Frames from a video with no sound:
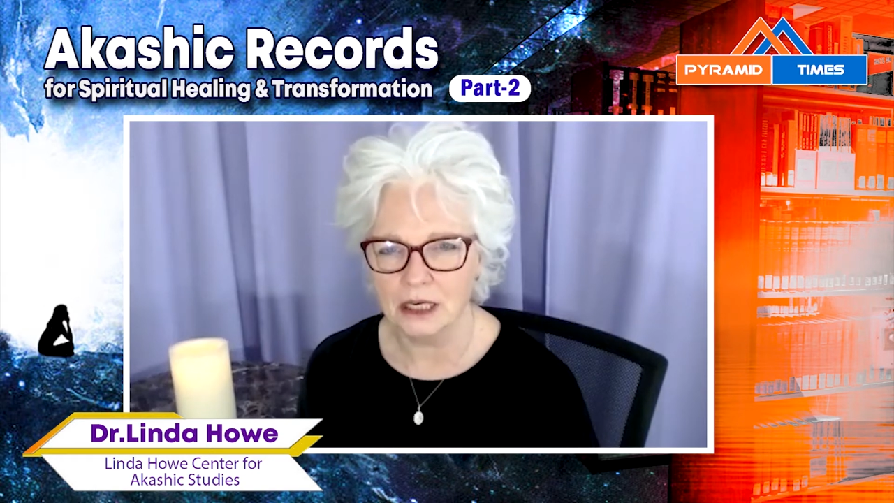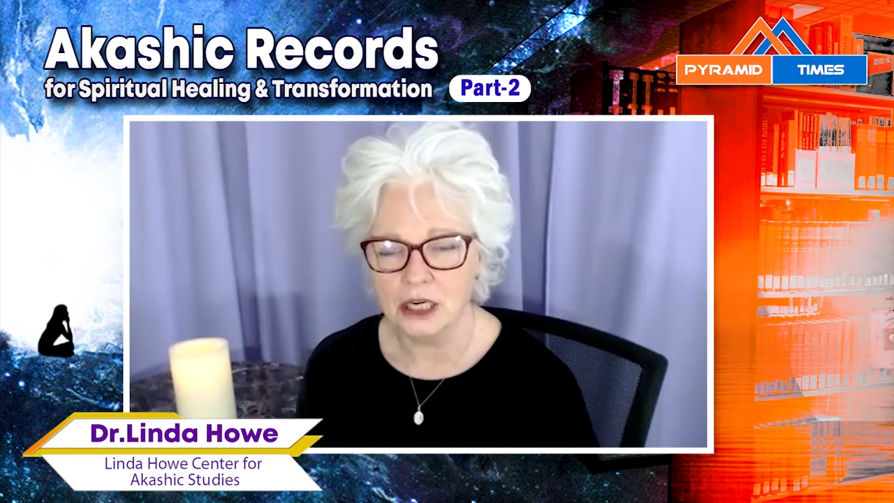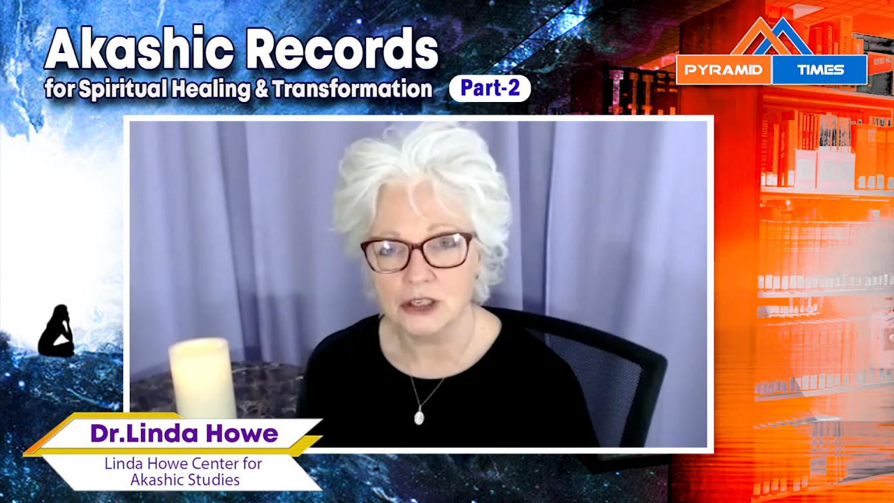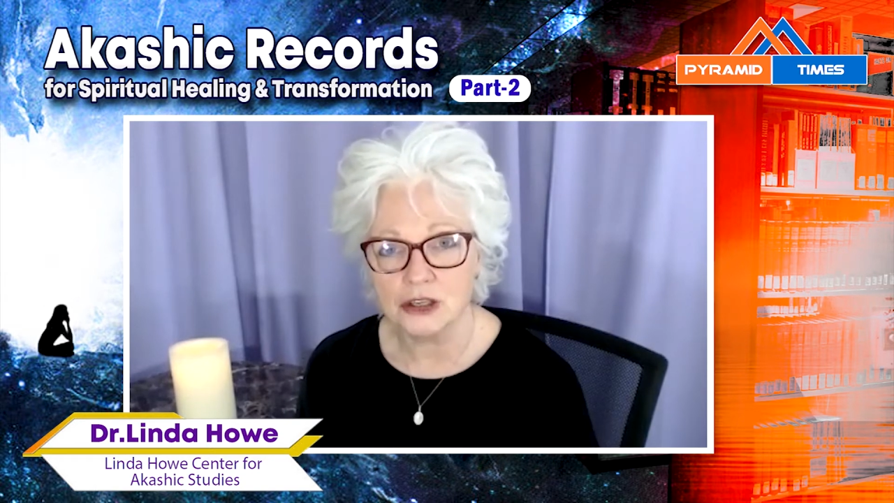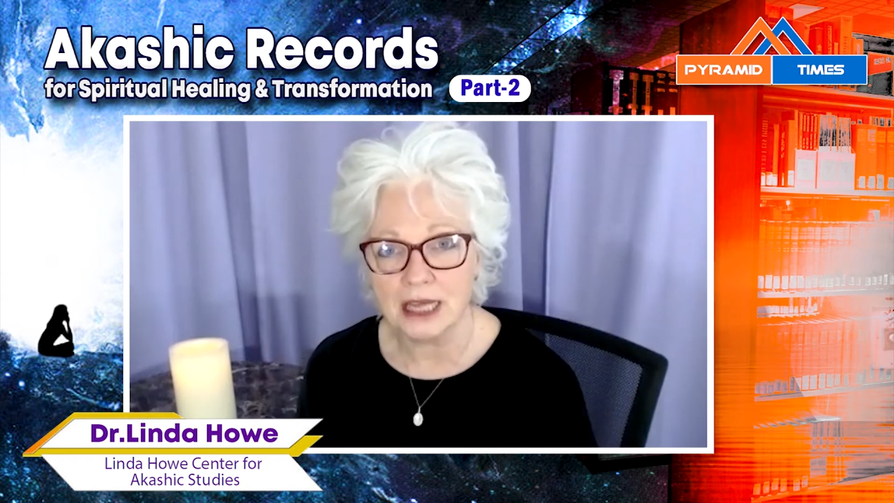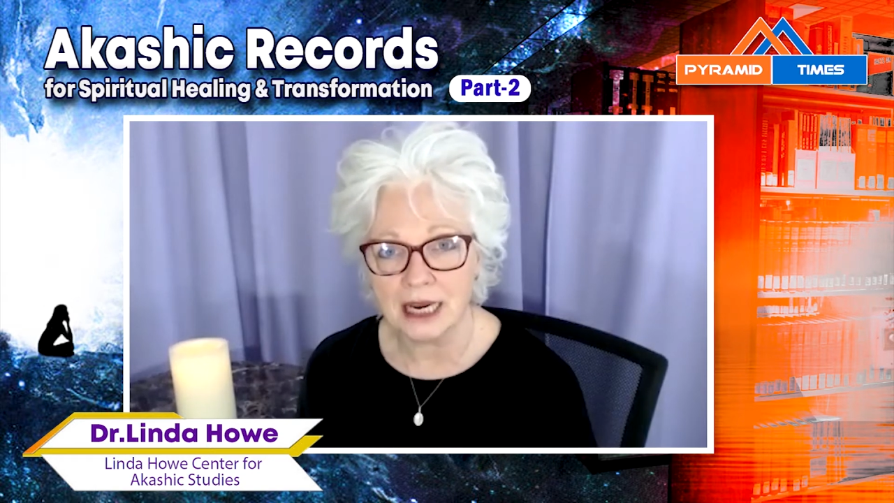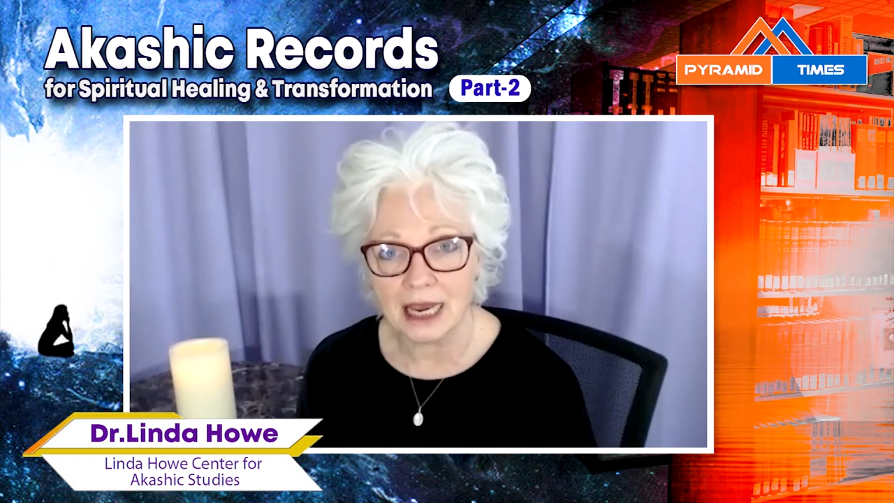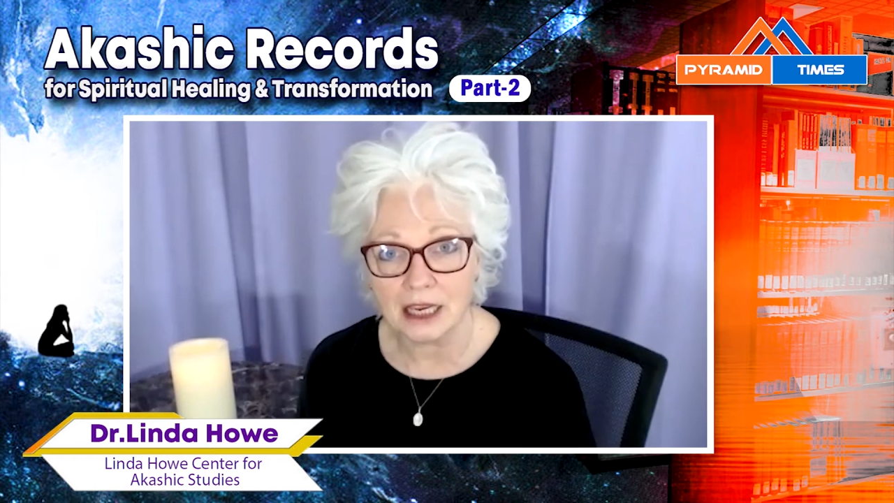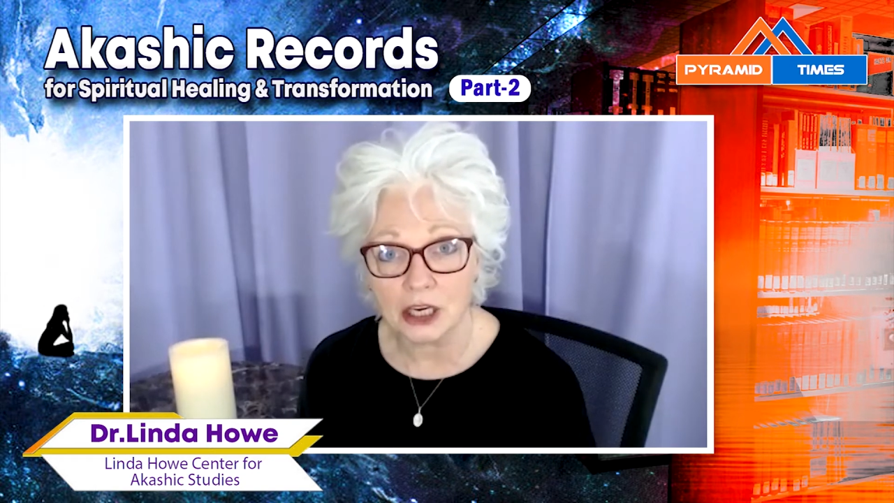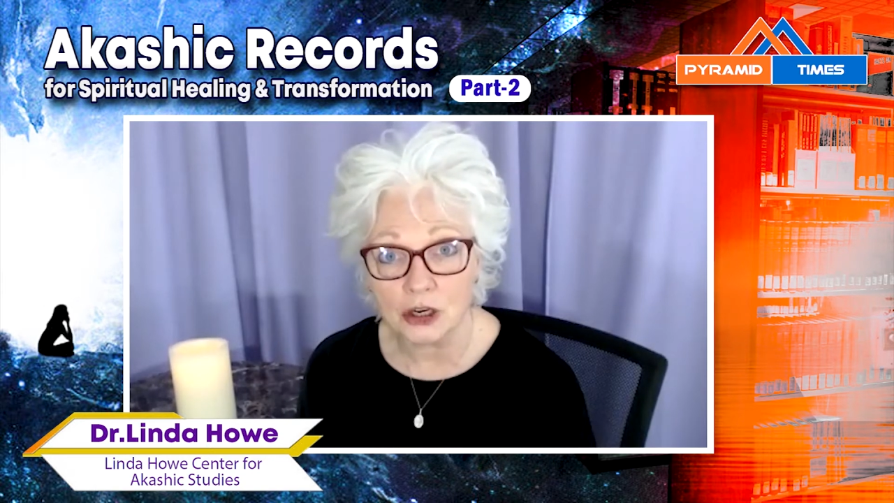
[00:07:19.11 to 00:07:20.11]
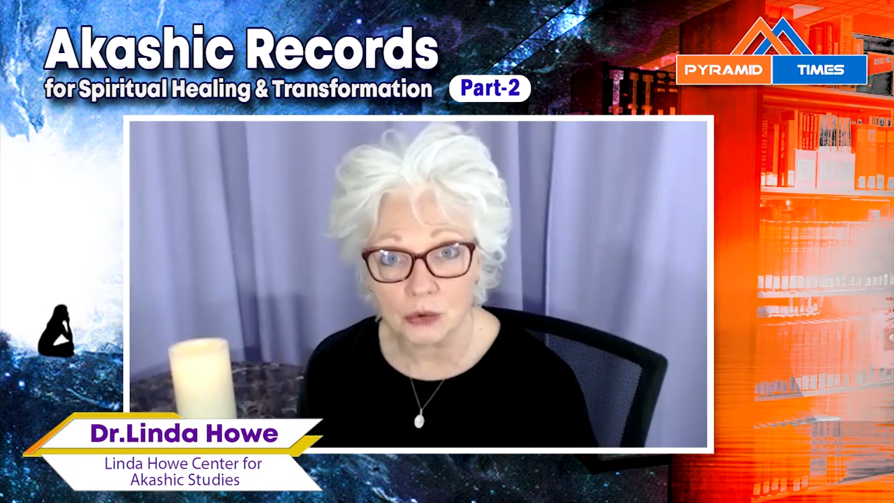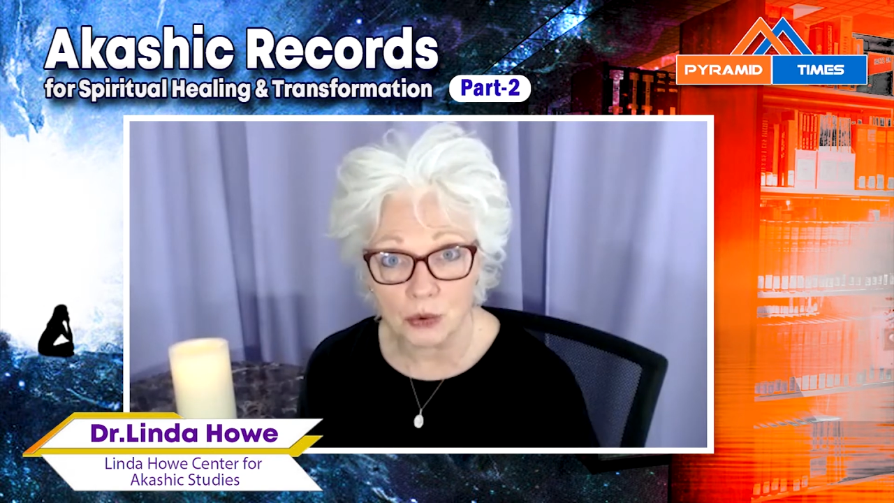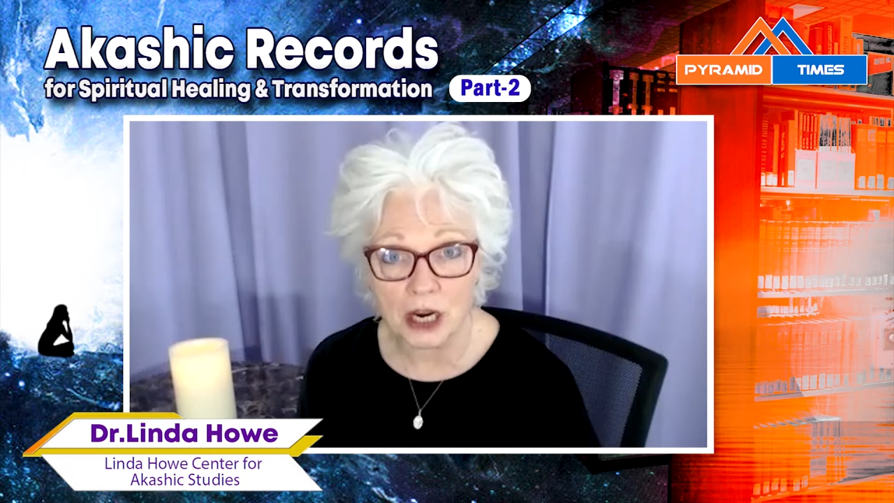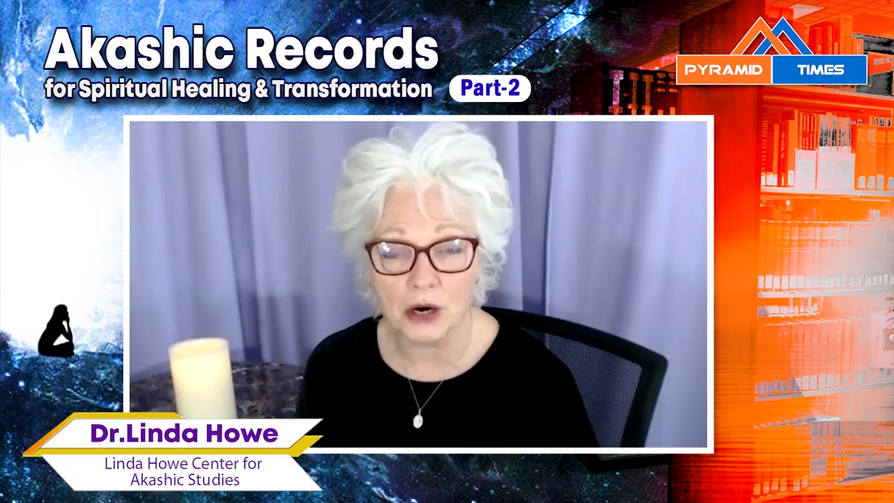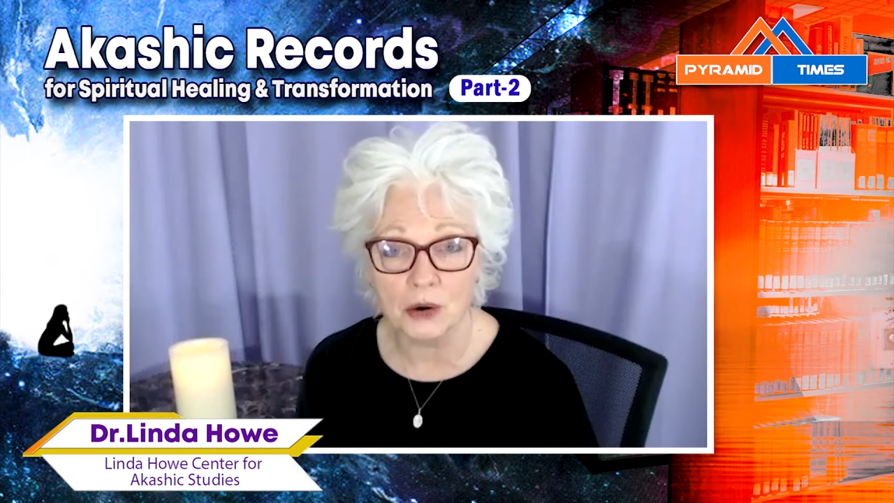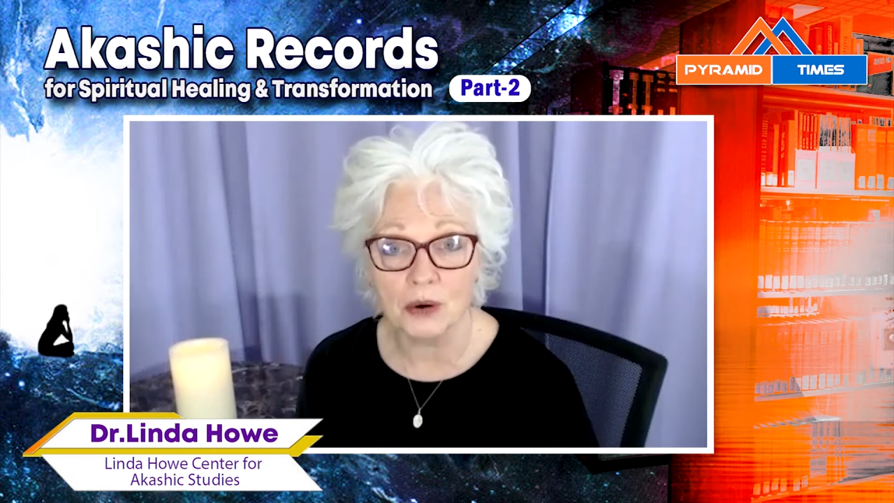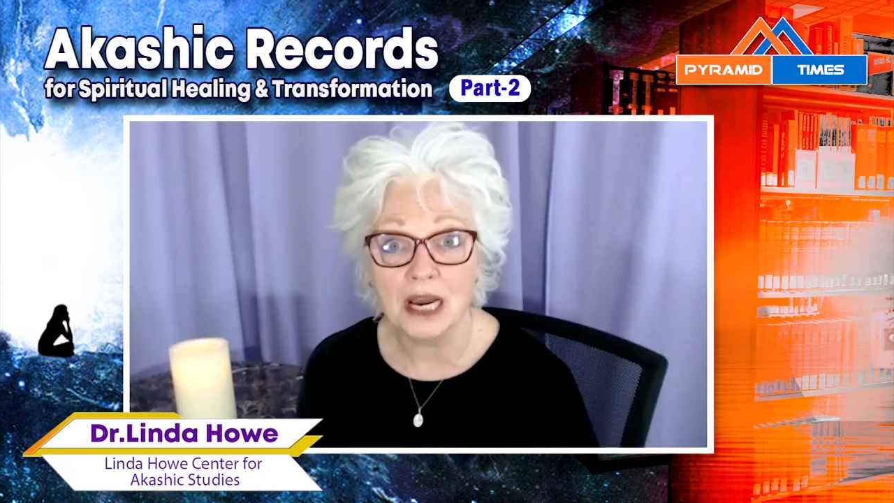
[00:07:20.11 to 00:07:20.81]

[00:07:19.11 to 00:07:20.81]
so that I can grow?